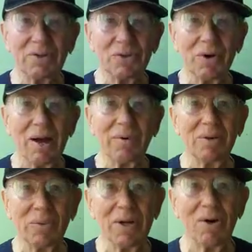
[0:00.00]
So I
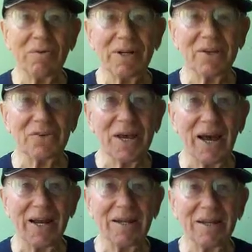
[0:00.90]
went way over on the
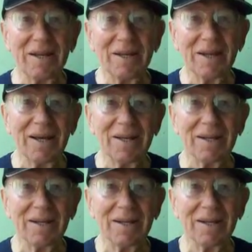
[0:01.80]
side, and